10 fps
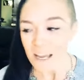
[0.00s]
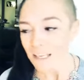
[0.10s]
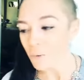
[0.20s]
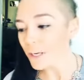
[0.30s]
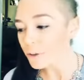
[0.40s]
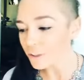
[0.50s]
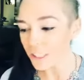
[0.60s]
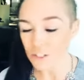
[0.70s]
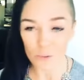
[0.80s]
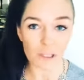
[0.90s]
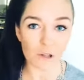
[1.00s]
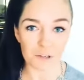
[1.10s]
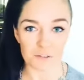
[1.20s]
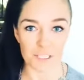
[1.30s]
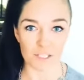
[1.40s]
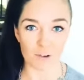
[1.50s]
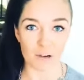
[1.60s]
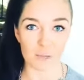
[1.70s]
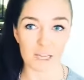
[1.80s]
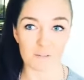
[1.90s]
Now we already do a lot of this,
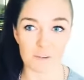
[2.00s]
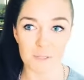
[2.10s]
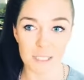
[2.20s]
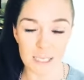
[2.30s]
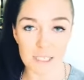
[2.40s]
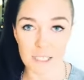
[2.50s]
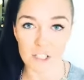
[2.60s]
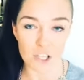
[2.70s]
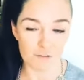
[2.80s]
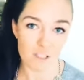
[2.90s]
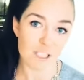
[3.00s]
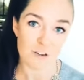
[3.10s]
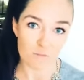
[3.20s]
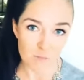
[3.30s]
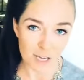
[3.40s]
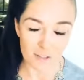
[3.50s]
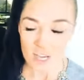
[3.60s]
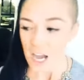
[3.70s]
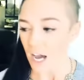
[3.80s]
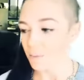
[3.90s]
right? We give a percentage every single month
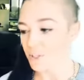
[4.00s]
um,